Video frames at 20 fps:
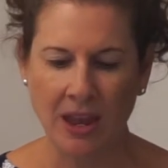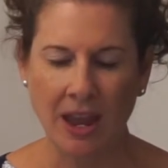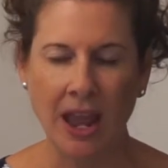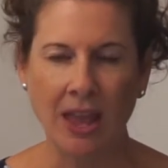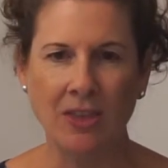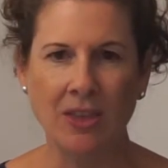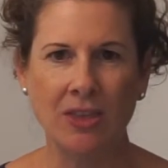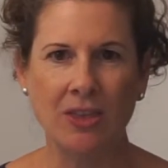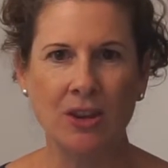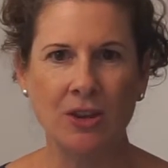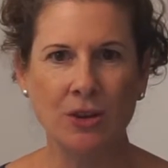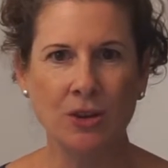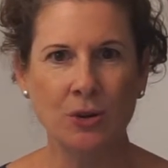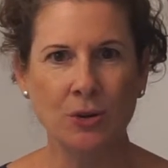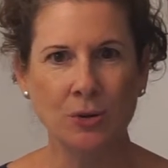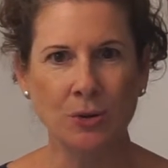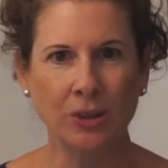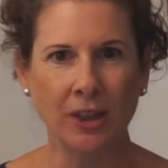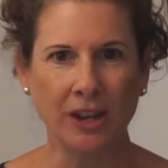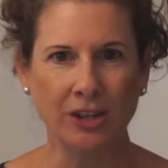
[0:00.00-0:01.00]
And then the
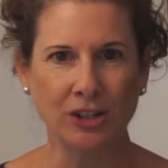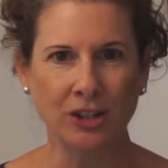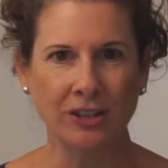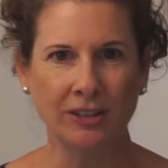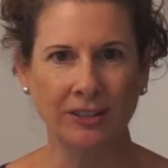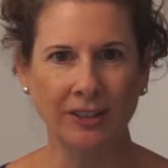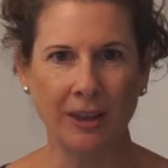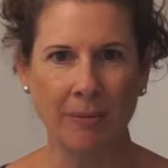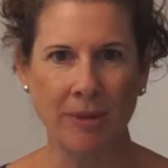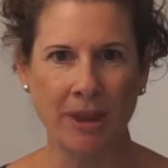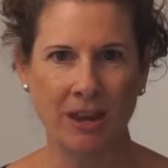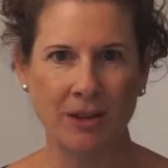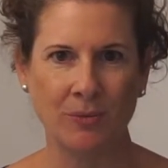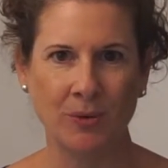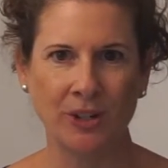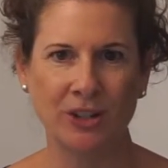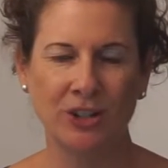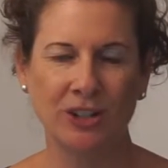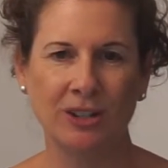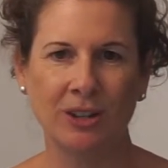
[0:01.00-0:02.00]
new Luscious Lemon,
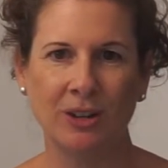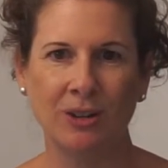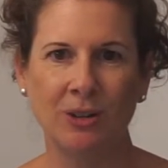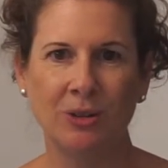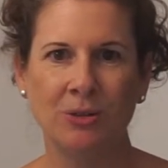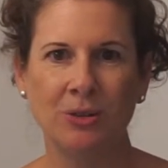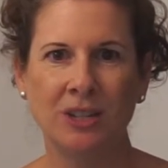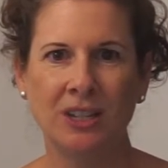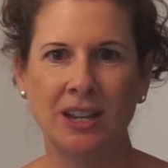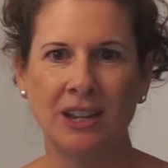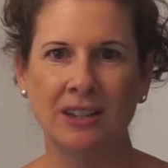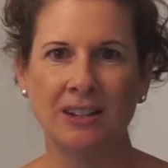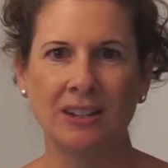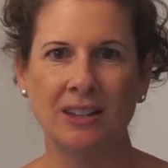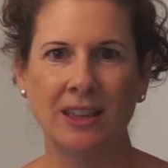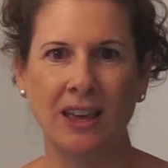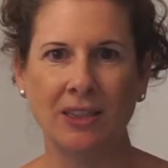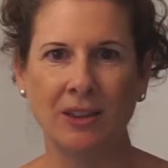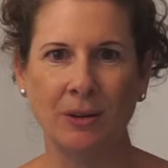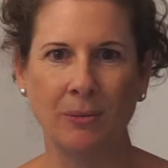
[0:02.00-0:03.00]
which is a new scent
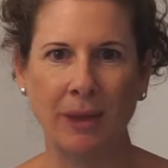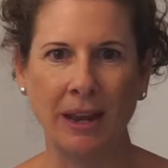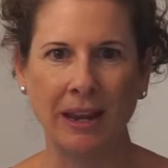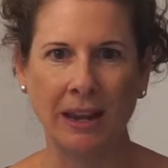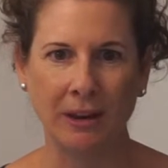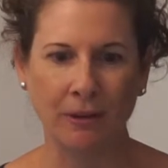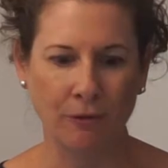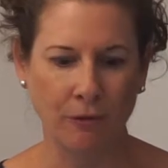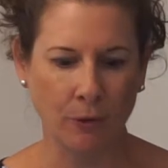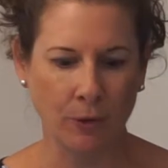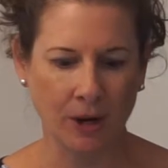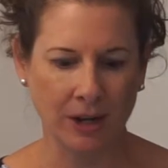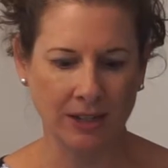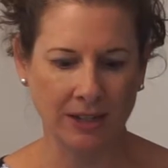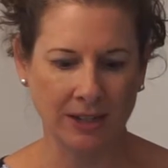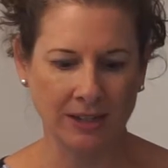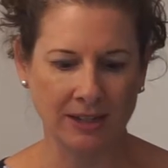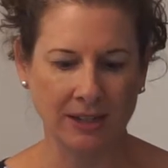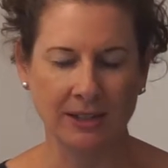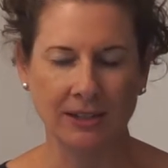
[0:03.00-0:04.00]
that they're making for
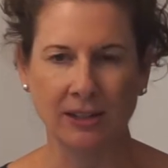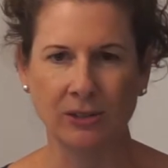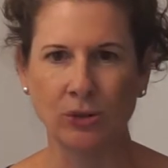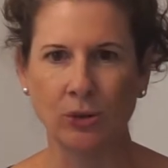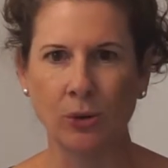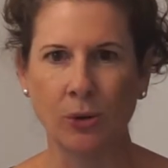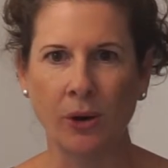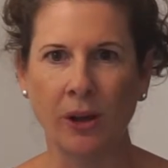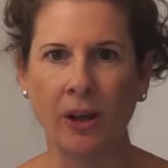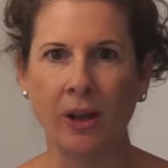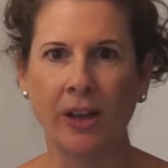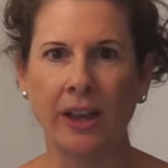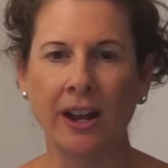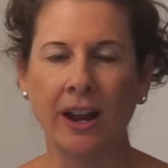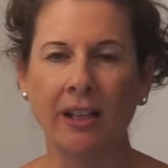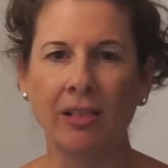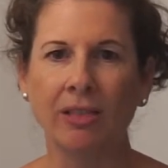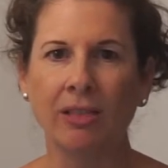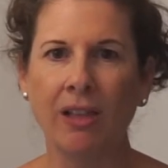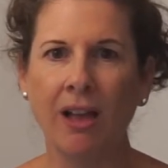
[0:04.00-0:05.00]
us as an essential oil, and
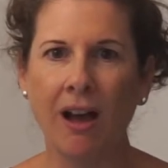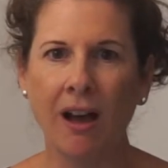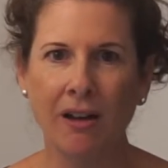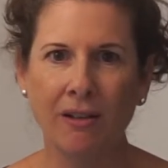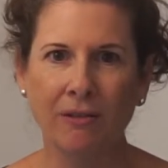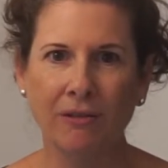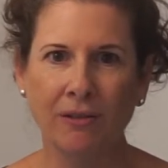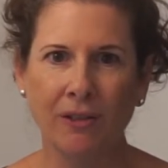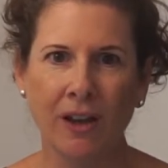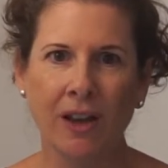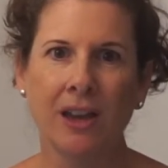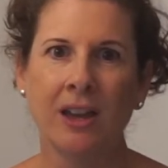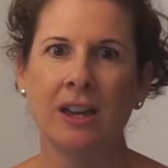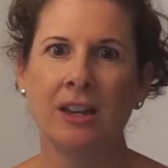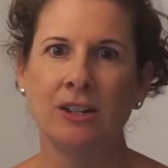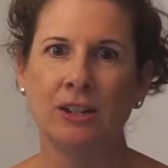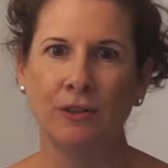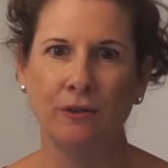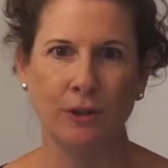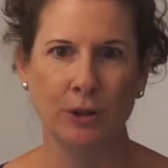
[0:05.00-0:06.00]
I love
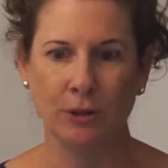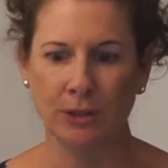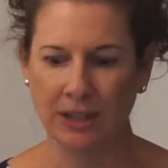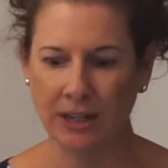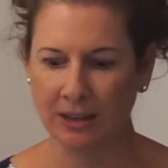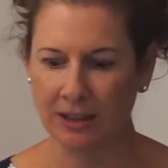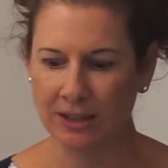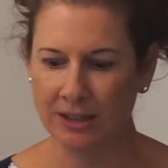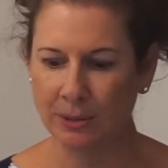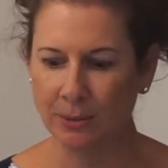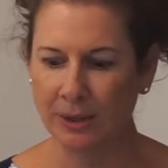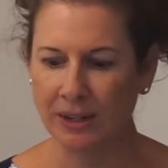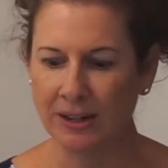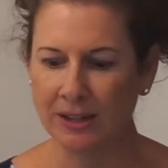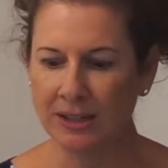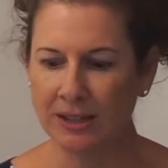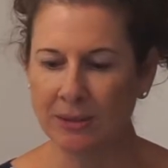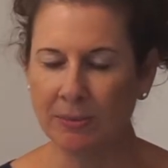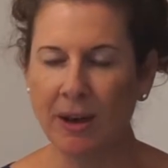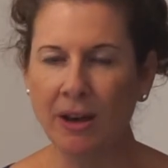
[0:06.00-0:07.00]
diffusing this one.
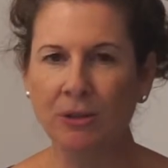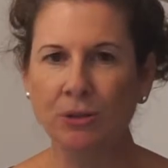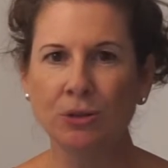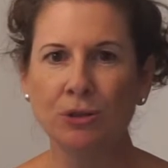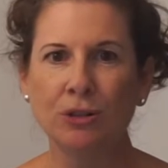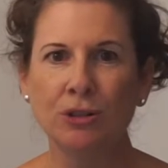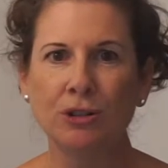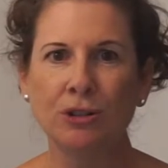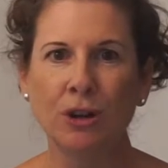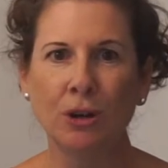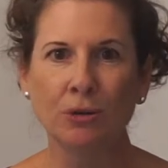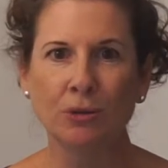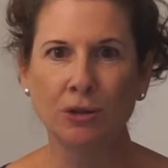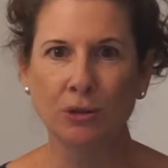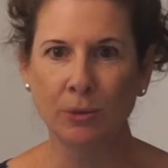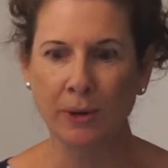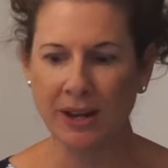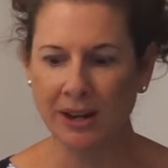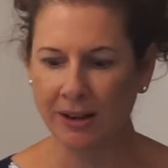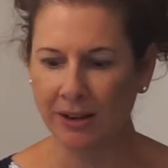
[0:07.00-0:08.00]
It smells so
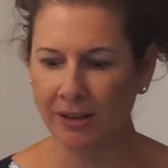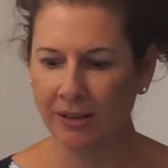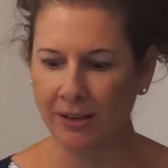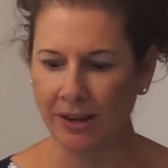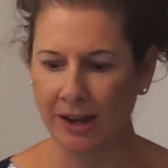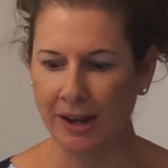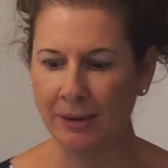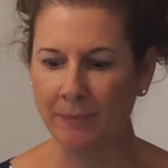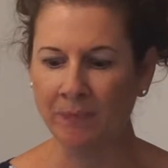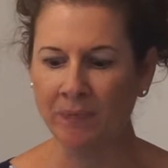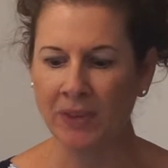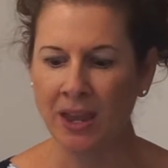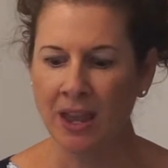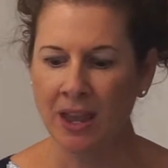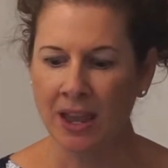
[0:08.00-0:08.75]
sweet and clean.